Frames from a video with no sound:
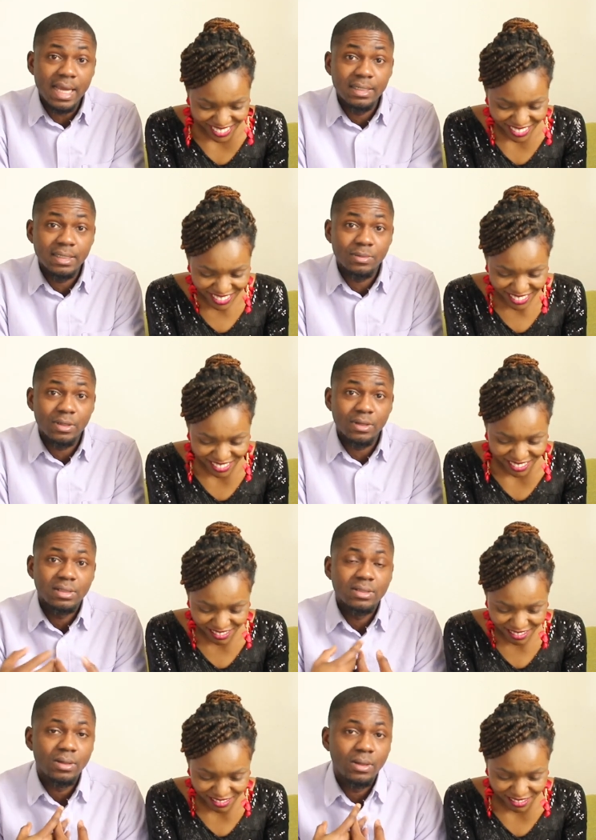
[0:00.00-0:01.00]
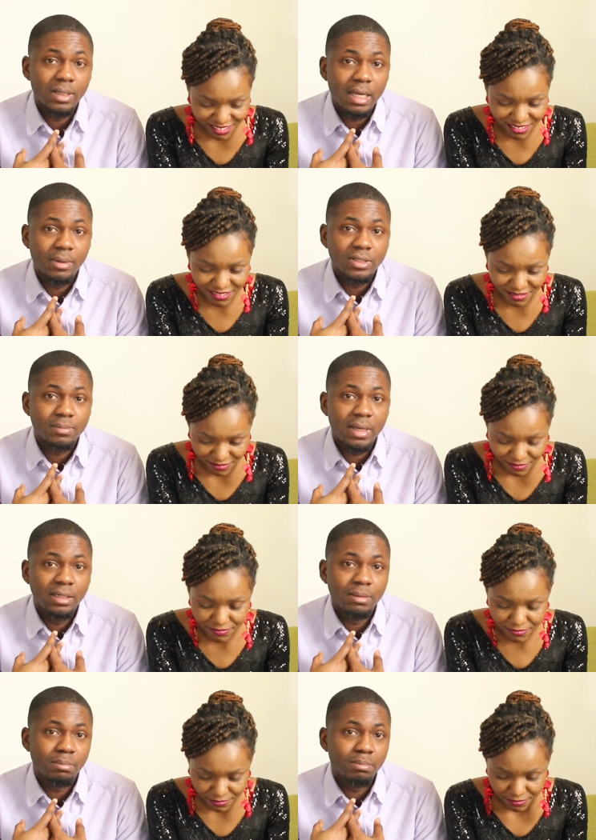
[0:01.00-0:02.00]
Speaker 1: kindness because it's no longer about about
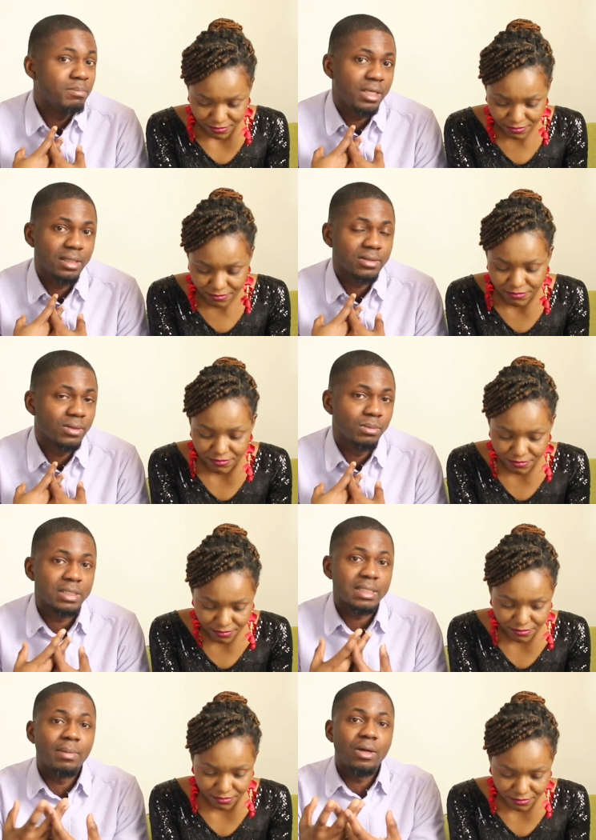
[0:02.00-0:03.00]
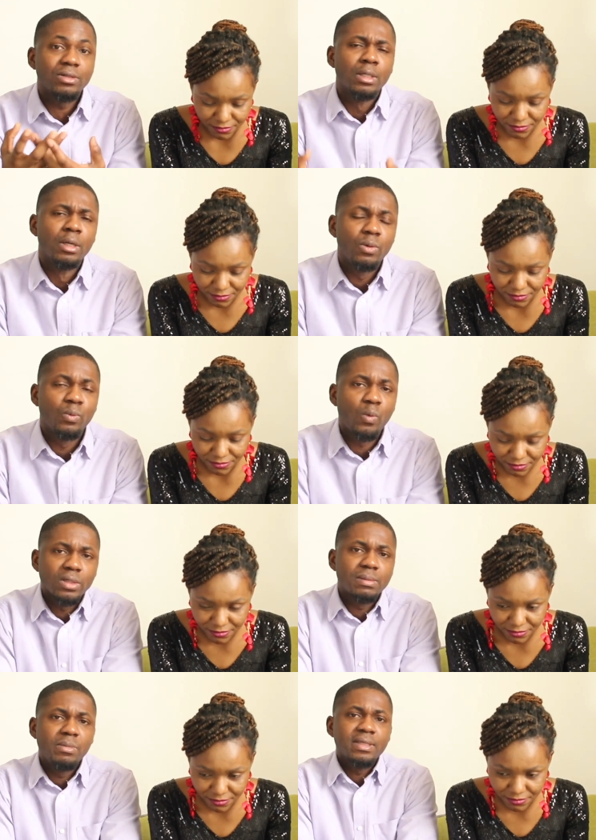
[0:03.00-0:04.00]
my me. It's not. It's about
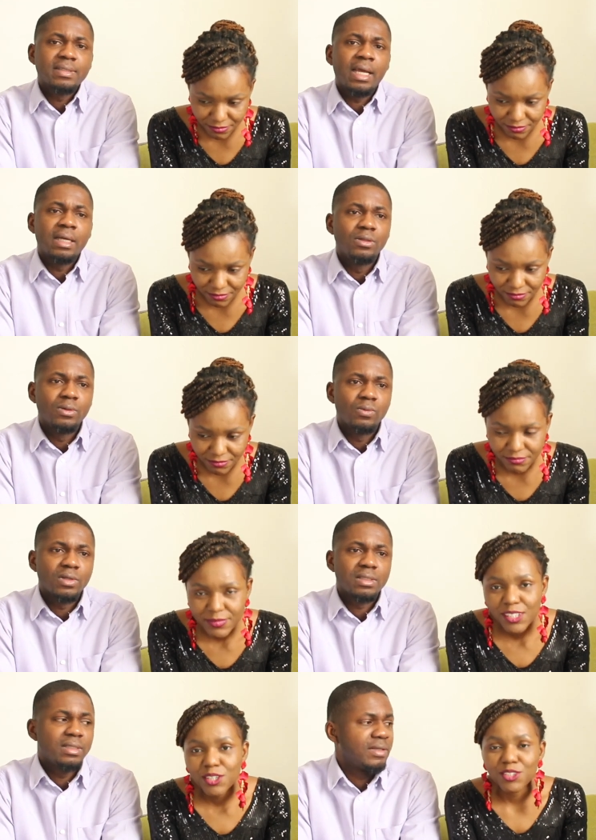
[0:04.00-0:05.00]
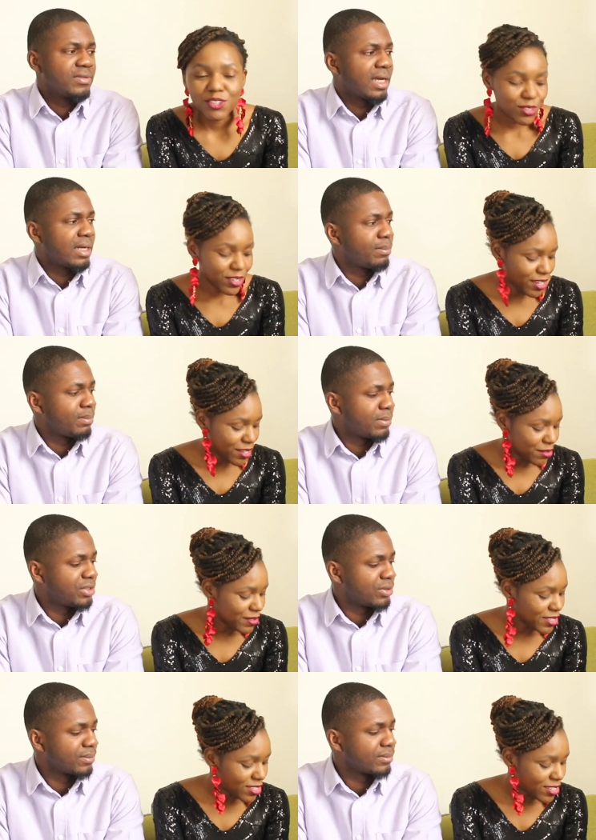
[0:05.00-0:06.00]
what makes her. You know what gives you know, her you,
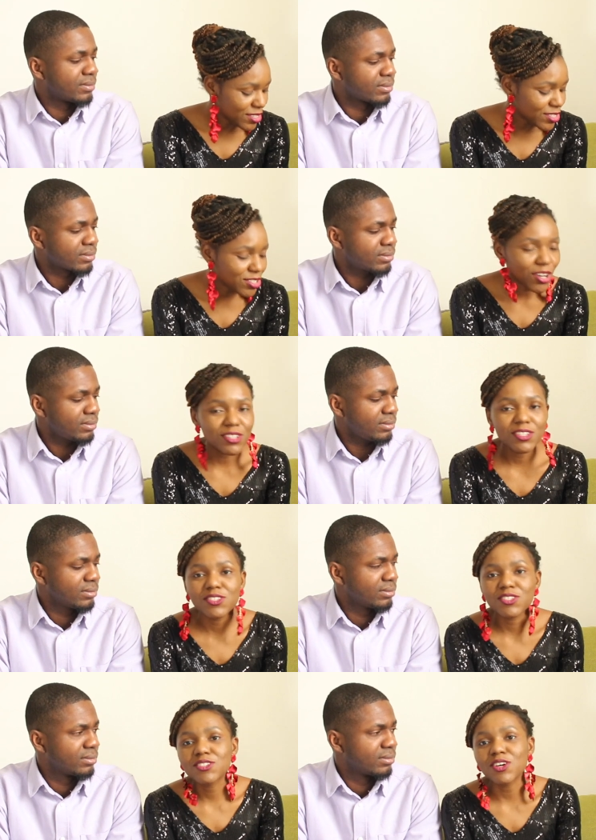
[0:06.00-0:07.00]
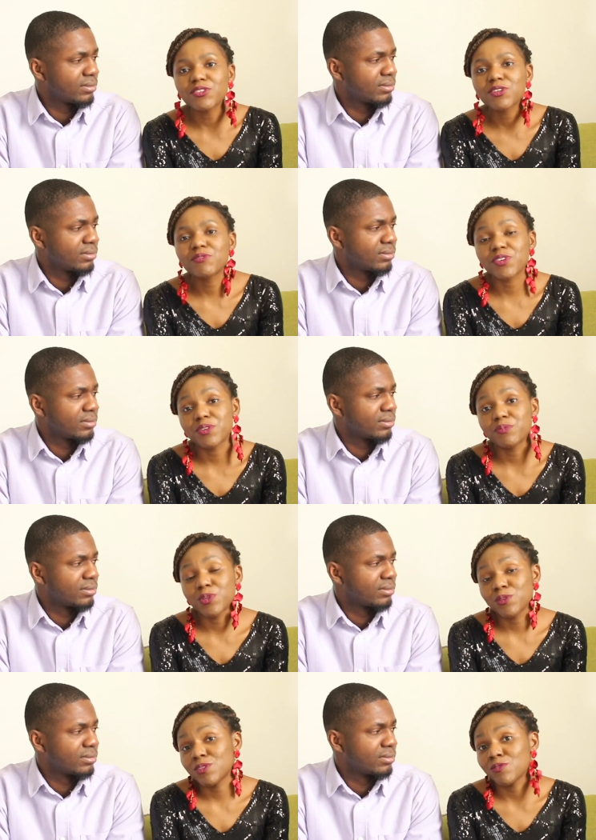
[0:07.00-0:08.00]
pleasure. It's,
Speaker 2: it's it's it's also very
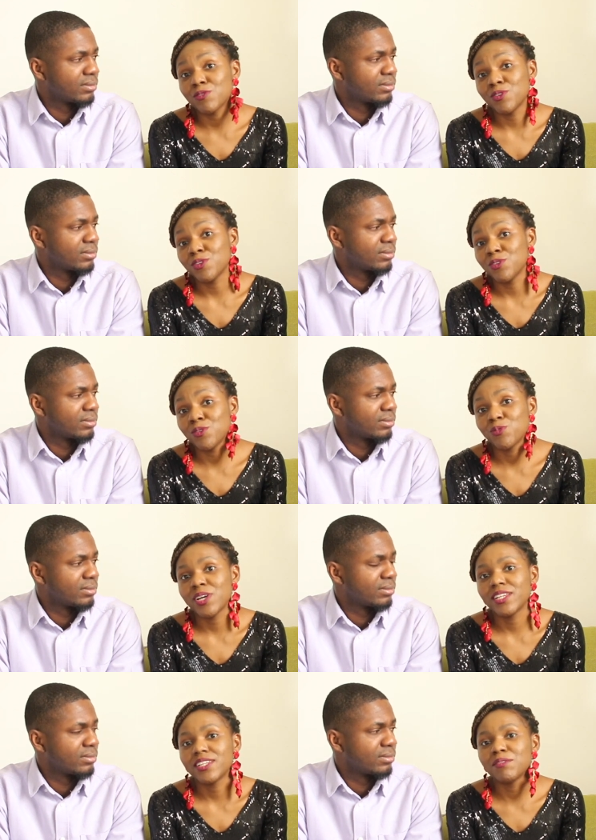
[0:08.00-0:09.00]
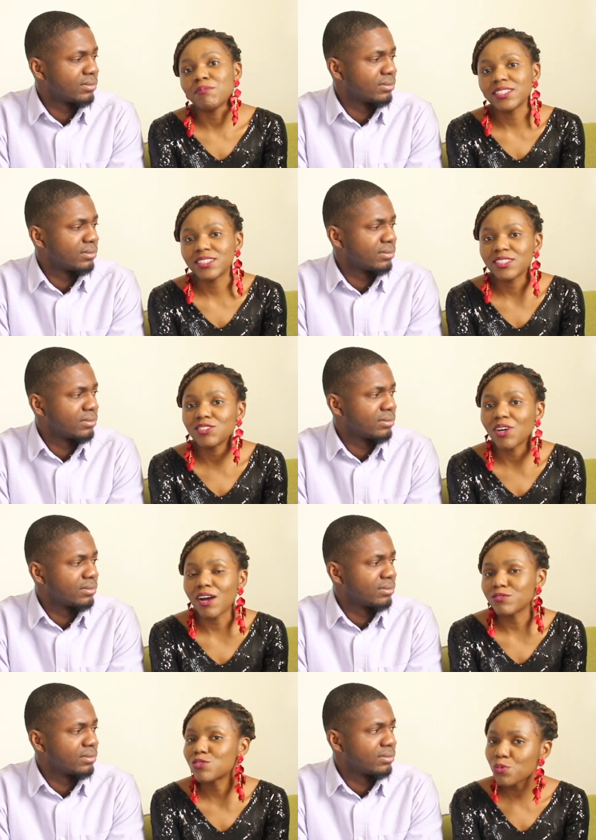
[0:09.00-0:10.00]
beautiful. You know when imagine you
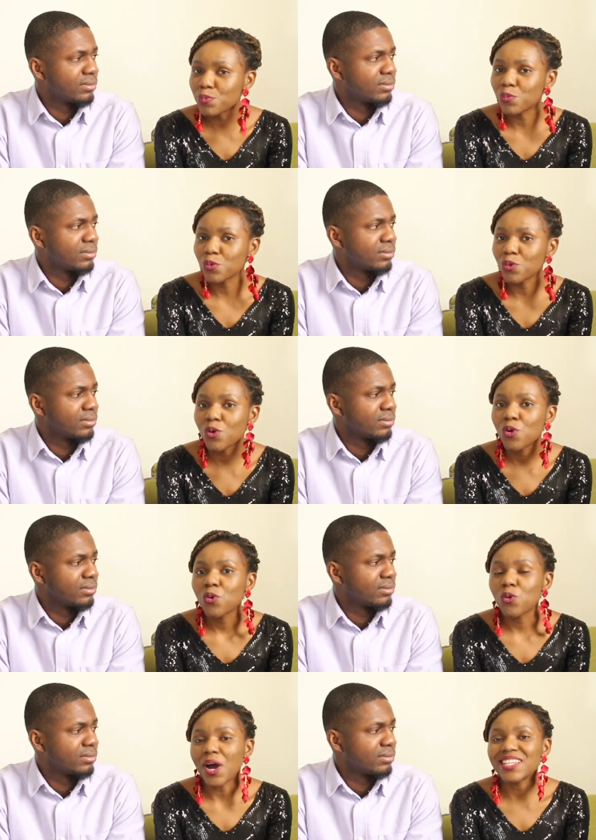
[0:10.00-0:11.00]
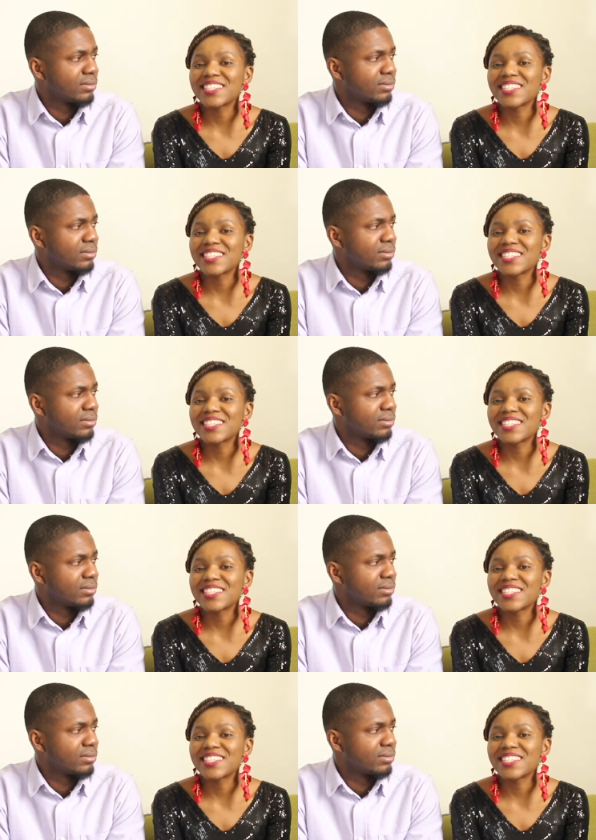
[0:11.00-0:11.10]
have two people who are